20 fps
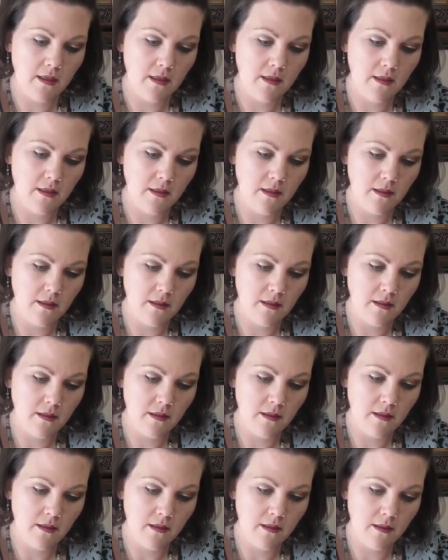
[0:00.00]

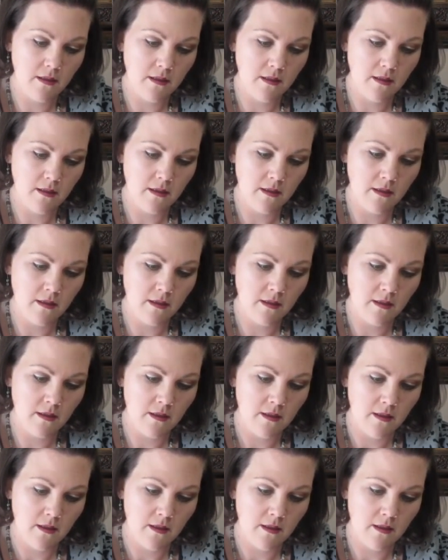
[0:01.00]
[no speech]